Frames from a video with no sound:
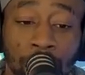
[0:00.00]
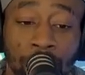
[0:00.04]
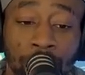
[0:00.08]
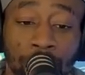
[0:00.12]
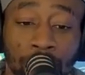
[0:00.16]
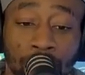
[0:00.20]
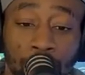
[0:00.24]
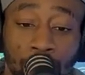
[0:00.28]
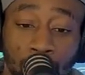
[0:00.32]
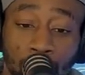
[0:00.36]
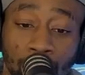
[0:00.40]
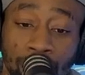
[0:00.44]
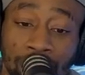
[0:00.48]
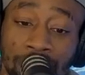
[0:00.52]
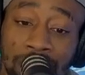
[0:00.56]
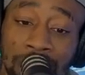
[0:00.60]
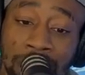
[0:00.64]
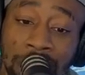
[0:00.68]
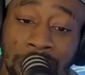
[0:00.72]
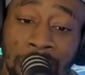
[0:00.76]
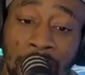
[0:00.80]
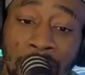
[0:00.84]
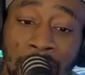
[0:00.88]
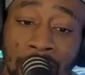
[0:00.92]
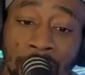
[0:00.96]
between
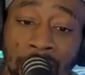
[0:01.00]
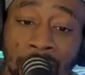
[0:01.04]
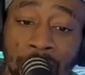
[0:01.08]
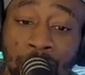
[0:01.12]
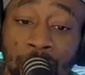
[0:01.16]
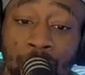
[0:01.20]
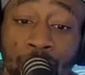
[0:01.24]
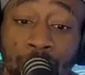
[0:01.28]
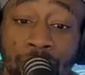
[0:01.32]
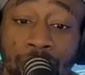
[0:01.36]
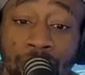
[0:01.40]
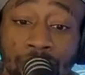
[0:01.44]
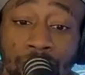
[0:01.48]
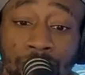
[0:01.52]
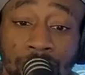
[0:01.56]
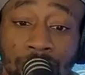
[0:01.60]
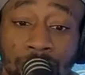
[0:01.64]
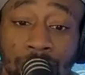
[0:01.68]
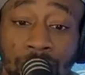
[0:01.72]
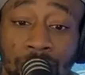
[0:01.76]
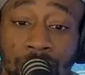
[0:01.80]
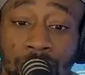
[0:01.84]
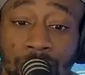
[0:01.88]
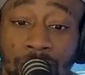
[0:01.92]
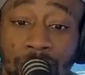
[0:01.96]
game
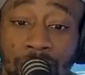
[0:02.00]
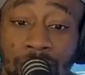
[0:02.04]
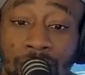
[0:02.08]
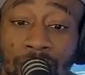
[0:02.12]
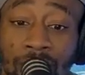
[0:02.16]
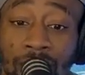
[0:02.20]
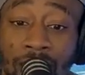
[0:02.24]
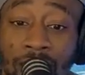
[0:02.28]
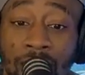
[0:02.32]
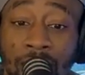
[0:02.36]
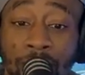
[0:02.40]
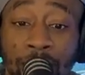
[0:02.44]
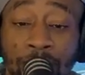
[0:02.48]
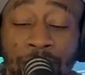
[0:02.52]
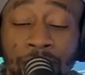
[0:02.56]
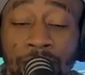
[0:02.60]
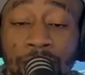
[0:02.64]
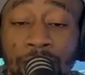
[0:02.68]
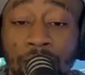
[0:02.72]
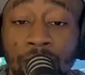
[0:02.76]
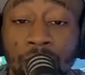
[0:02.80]
realistically and being